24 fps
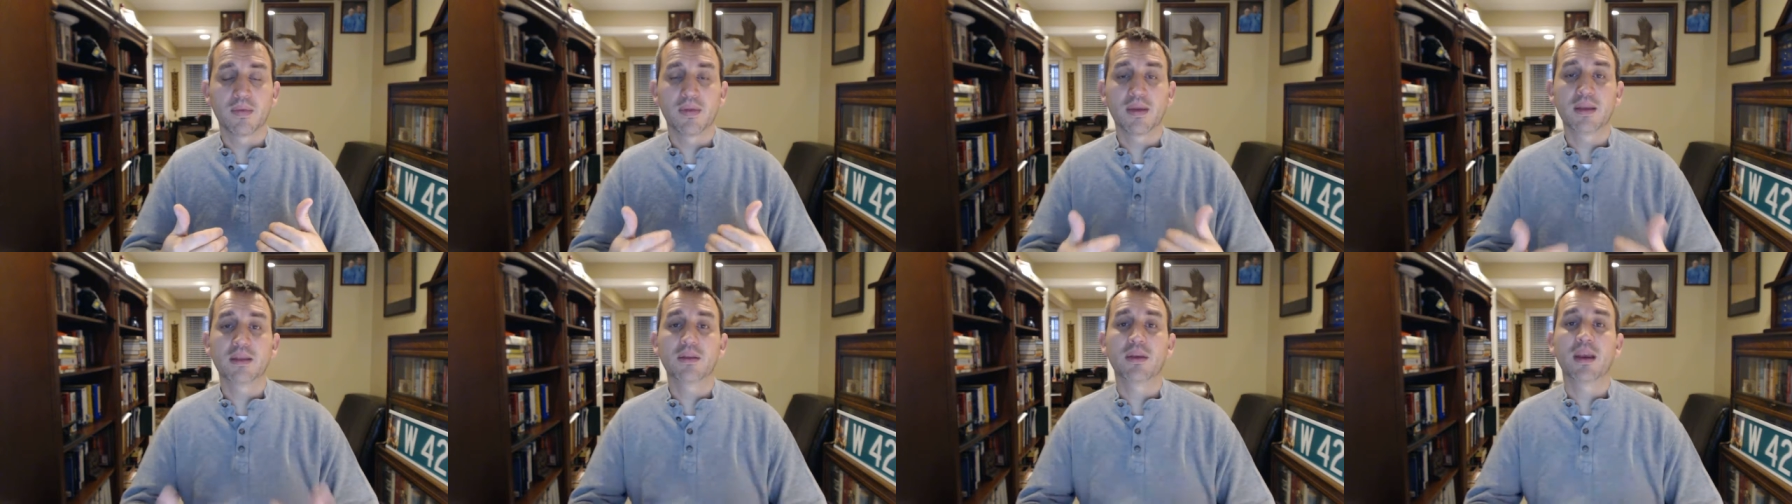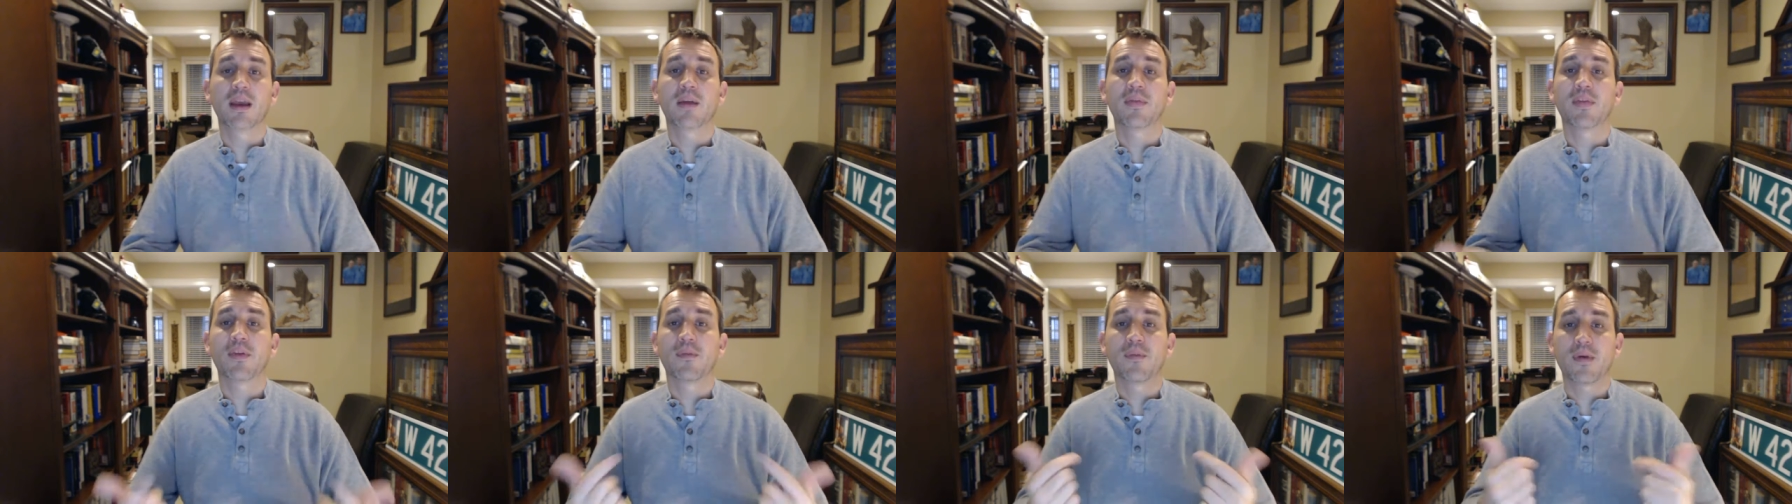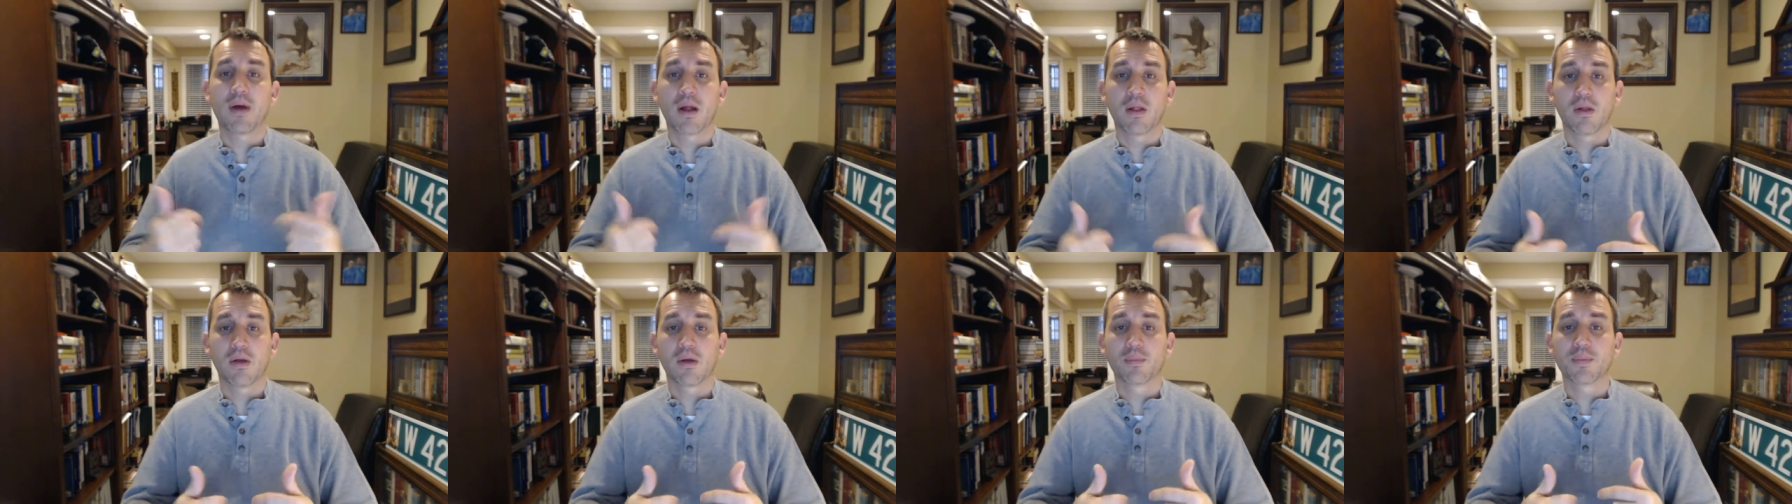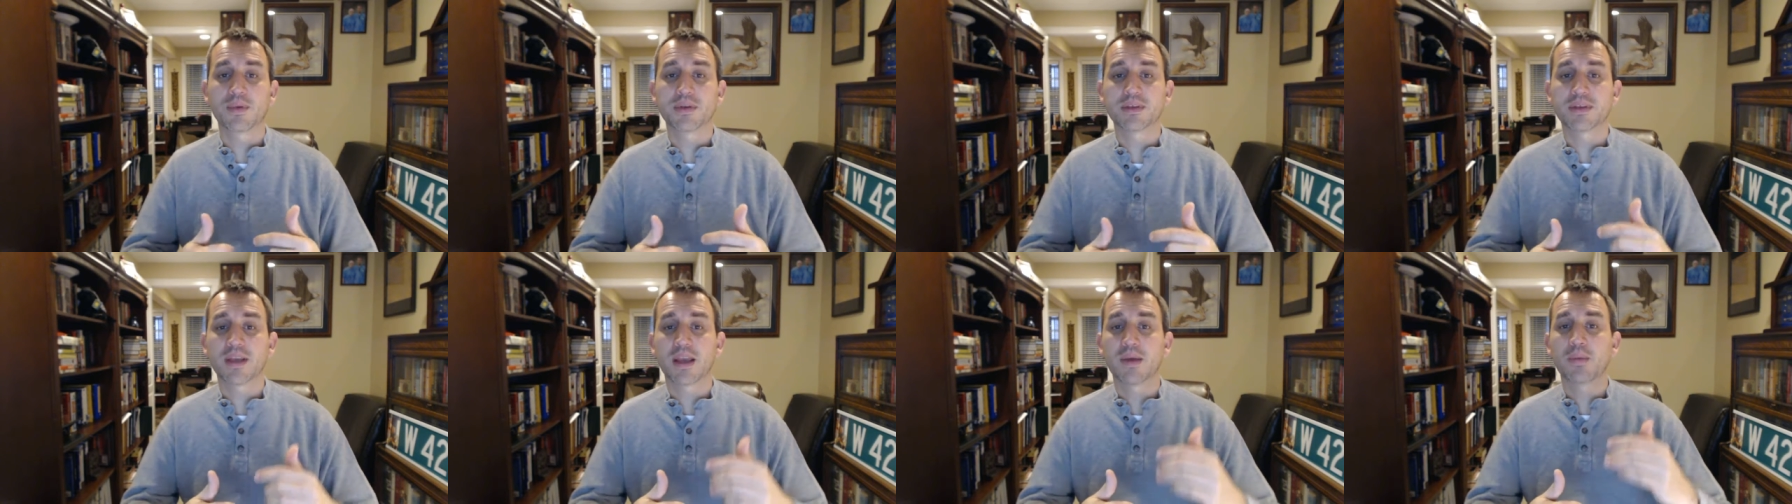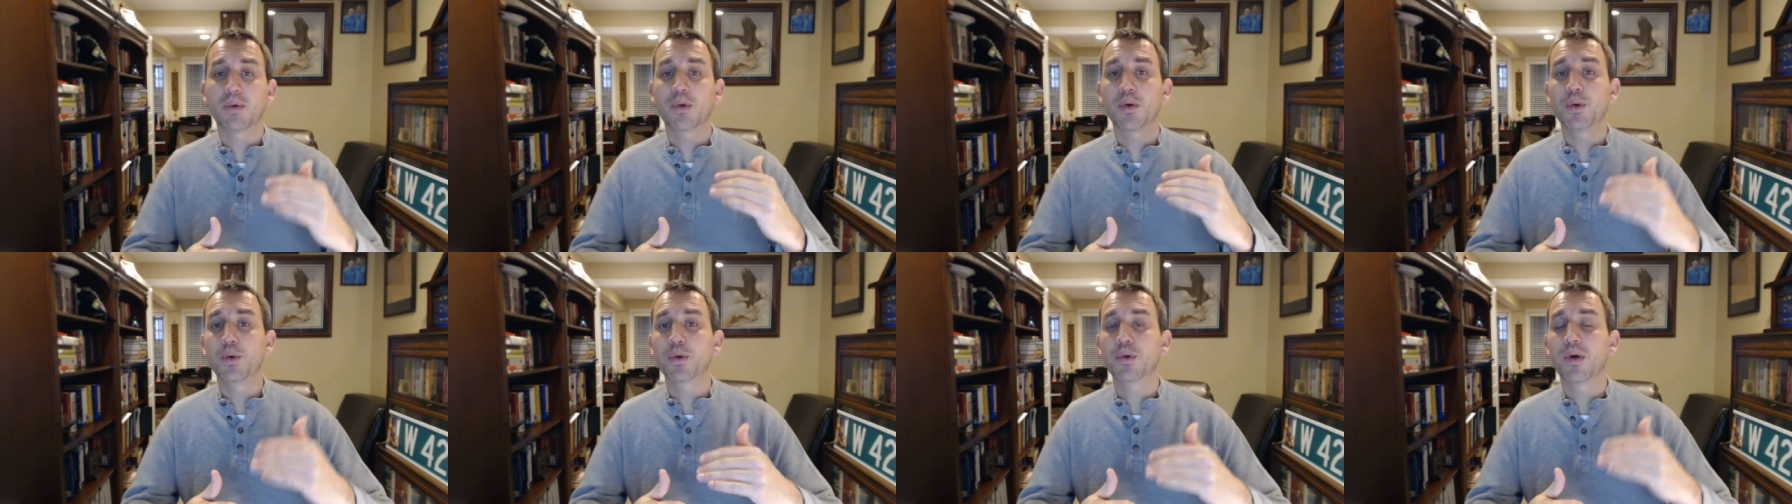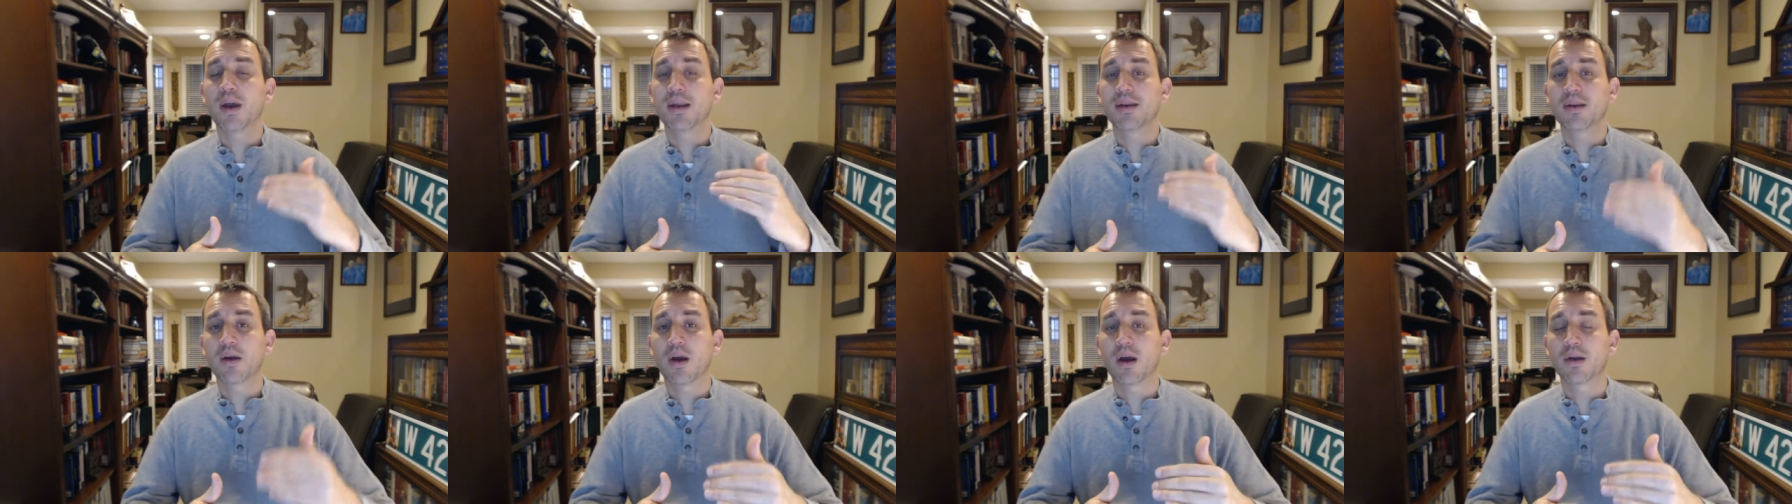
And then you have to follow up and say, well, who do I